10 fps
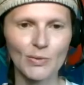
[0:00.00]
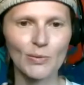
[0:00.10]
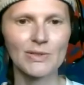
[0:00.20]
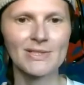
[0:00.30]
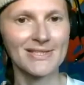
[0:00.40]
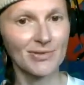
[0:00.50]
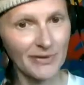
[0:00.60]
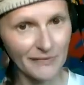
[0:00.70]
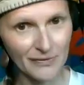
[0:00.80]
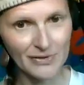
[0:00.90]
with the
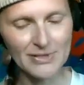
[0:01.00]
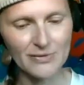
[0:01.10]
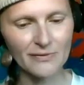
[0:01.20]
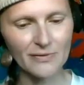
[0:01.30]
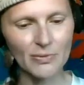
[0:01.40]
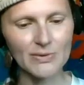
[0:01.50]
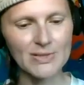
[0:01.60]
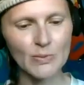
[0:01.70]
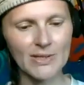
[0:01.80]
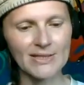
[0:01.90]
reference, of
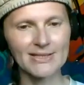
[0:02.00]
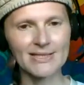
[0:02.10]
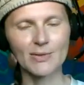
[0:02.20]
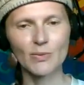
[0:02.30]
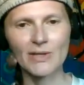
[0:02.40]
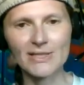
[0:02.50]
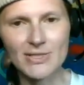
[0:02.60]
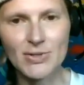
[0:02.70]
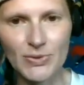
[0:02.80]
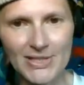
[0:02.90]
course, where the
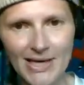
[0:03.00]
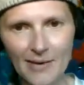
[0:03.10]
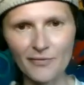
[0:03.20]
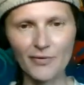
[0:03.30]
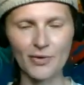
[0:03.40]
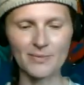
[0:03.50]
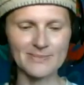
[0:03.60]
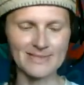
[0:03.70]
source comes from.